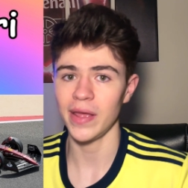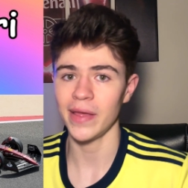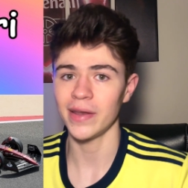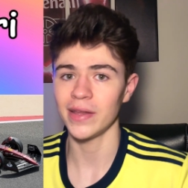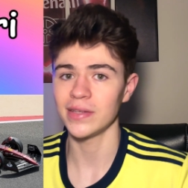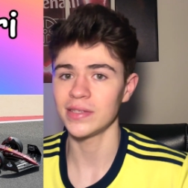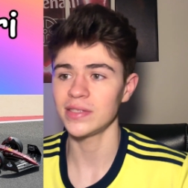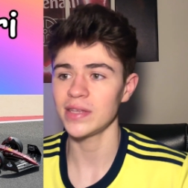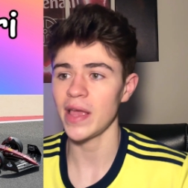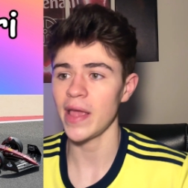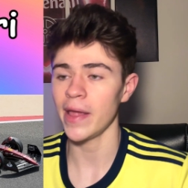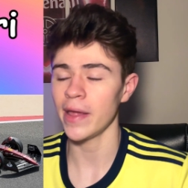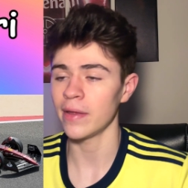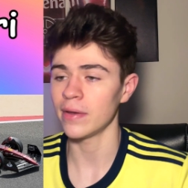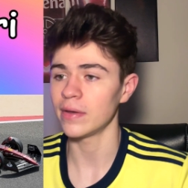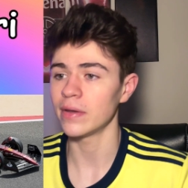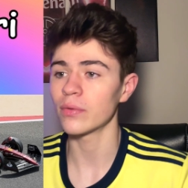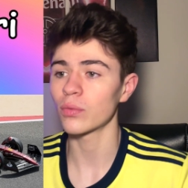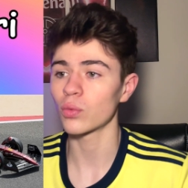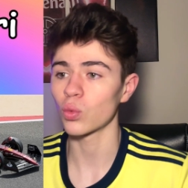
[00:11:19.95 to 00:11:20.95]
It is a
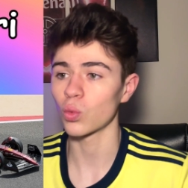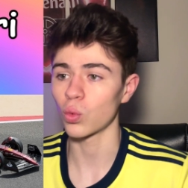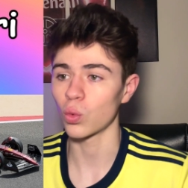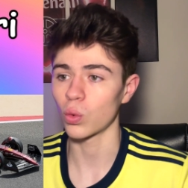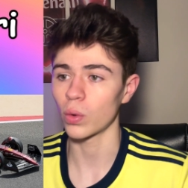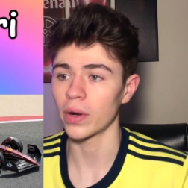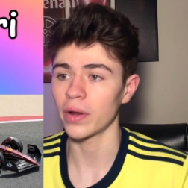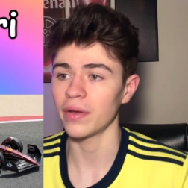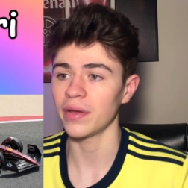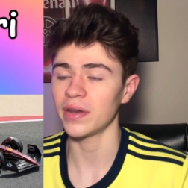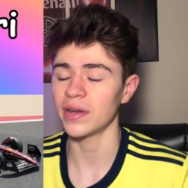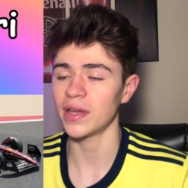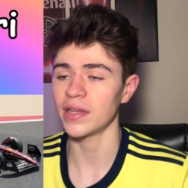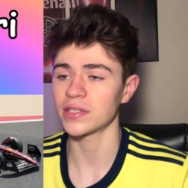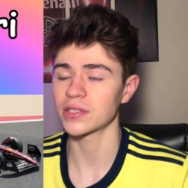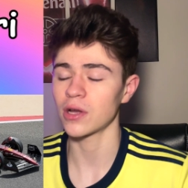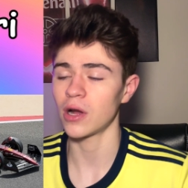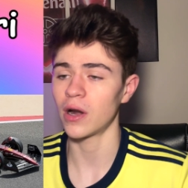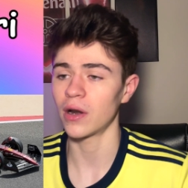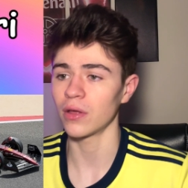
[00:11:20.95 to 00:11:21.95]
really
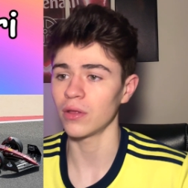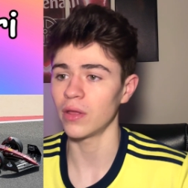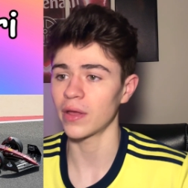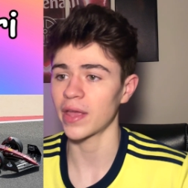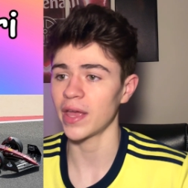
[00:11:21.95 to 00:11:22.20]
nice car to look